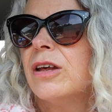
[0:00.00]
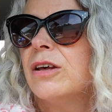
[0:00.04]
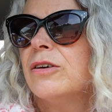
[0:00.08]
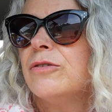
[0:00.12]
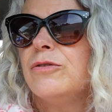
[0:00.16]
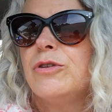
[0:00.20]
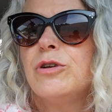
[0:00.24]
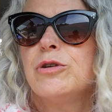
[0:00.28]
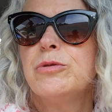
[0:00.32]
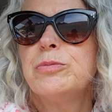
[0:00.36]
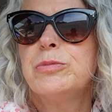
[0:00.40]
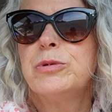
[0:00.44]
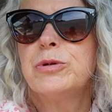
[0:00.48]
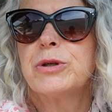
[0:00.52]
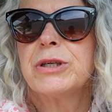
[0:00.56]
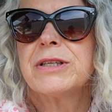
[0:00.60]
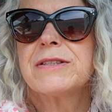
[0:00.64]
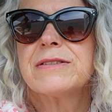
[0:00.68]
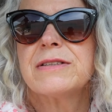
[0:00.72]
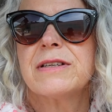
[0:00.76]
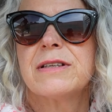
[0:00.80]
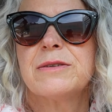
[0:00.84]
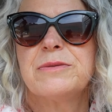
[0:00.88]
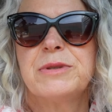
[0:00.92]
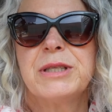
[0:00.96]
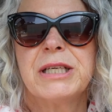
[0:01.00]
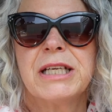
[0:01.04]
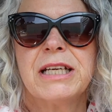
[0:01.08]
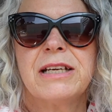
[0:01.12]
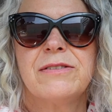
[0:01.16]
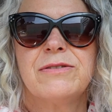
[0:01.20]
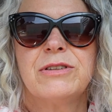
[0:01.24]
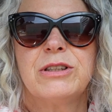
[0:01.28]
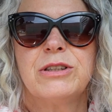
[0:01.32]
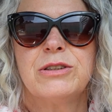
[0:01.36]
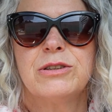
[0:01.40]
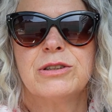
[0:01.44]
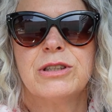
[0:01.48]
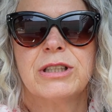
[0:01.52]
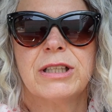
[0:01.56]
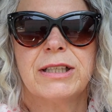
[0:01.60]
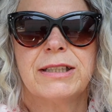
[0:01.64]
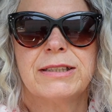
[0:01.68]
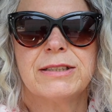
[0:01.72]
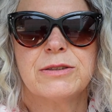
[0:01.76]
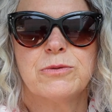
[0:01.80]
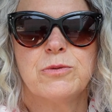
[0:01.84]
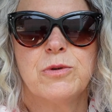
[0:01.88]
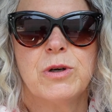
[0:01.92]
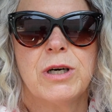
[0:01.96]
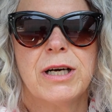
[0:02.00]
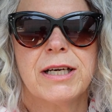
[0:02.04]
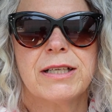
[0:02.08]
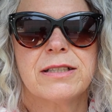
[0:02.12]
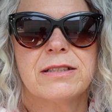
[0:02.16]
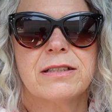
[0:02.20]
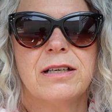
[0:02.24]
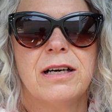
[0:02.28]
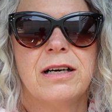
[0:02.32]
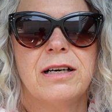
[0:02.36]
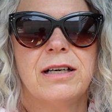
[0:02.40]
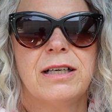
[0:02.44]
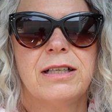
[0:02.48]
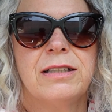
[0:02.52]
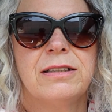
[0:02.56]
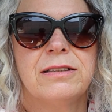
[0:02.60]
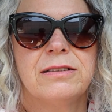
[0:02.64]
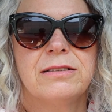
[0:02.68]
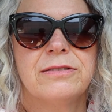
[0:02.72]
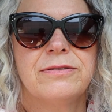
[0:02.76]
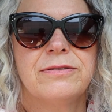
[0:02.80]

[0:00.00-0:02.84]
viewpoint so that we can have a look at White Island,